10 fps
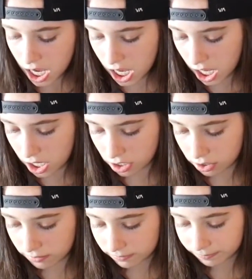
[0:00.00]

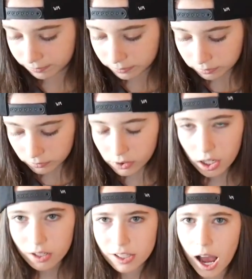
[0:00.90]
And
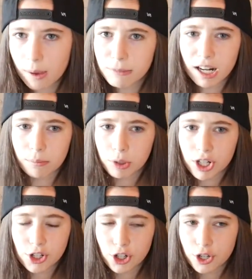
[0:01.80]
yeah, I mean, I'm
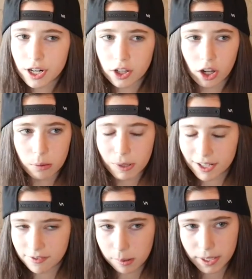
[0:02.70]
pretty sure you get a lot of money
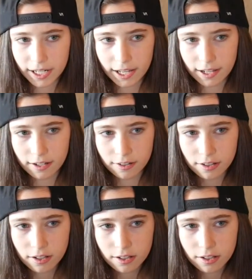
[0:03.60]
from it, and